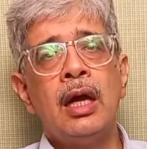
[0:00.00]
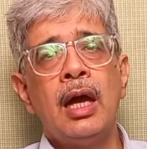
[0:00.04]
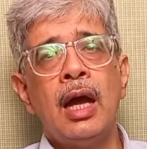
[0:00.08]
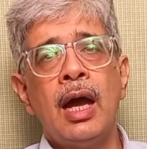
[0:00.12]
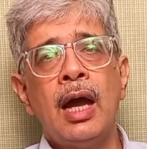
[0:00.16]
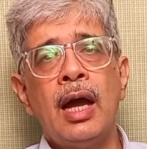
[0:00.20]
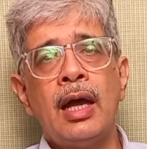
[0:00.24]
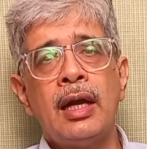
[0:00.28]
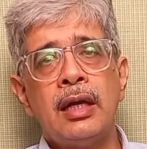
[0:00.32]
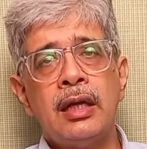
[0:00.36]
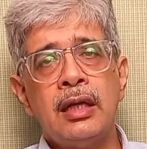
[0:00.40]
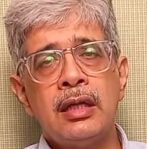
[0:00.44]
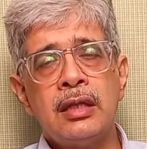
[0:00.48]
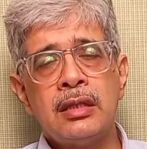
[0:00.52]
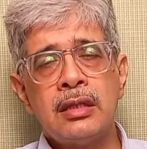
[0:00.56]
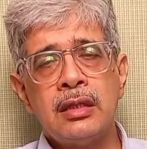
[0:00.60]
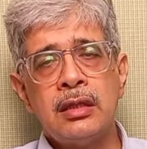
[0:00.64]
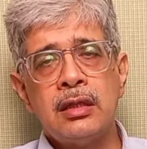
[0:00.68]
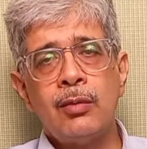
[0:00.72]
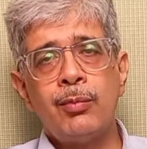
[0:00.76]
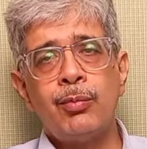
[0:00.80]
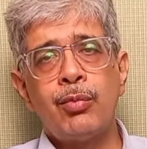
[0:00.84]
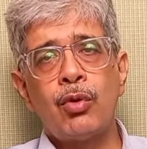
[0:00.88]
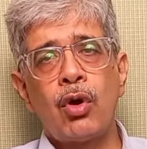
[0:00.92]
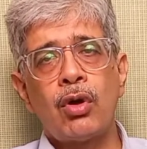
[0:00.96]
and is in
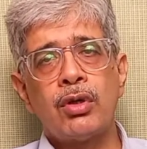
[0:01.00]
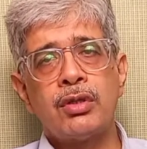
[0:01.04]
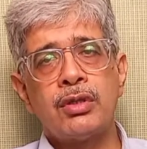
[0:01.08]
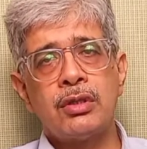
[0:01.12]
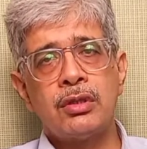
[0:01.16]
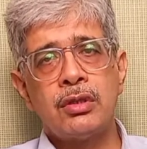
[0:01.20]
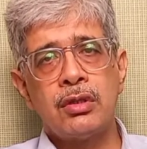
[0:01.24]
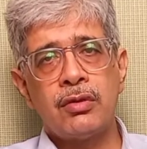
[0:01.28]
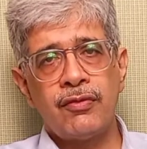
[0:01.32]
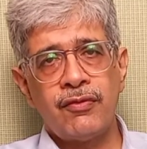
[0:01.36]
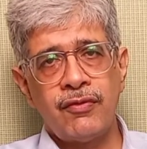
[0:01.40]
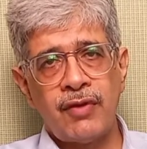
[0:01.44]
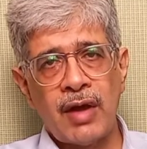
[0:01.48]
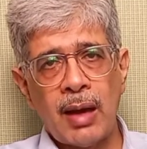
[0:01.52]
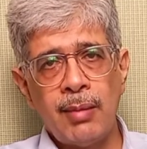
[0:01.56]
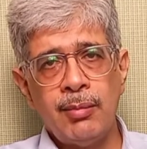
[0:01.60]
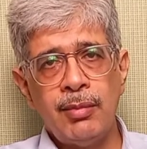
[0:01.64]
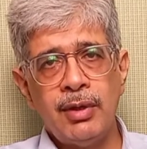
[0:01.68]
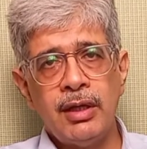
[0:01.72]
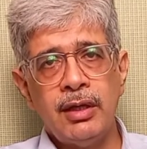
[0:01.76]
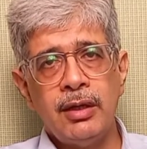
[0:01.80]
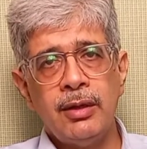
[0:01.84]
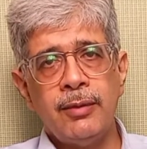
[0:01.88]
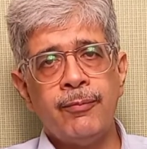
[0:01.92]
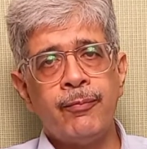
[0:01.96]
the process of
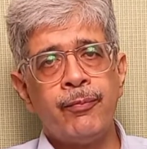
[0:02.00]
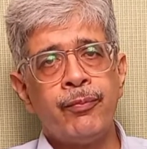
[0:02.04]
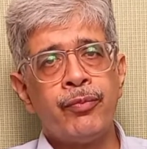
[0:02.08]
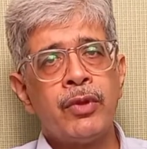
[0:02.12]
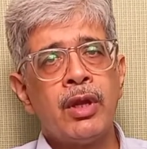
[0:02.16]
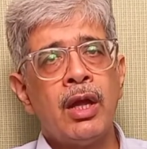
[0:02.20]
family